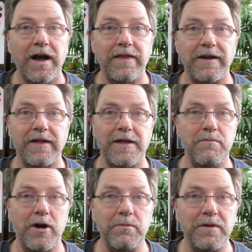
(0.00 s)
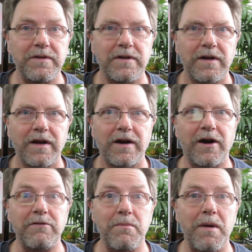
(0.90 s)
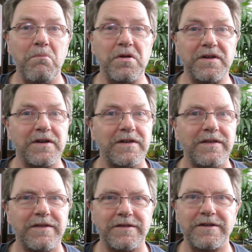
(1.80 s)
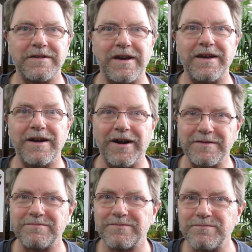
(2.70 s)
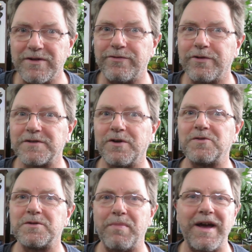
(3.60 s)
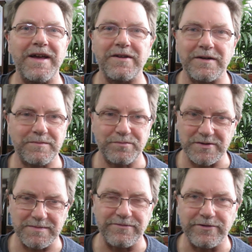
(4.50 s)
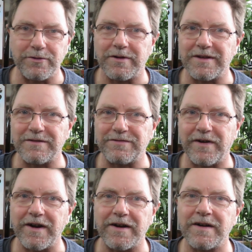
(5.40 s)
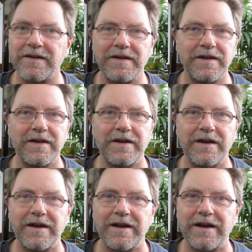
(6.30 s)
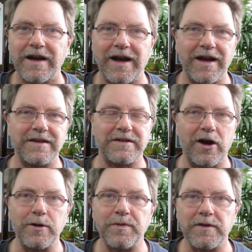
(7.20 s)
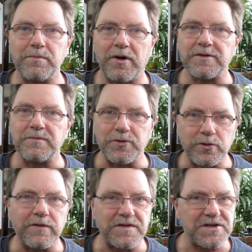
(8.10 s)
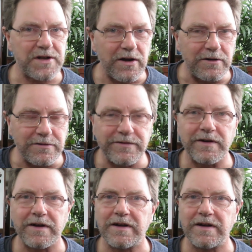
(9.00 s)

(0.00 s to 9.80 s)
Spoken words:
And then at that moment I remembered that before I'd gone to bed I'd put some fuel in the fire and opened the bottom door of the stove.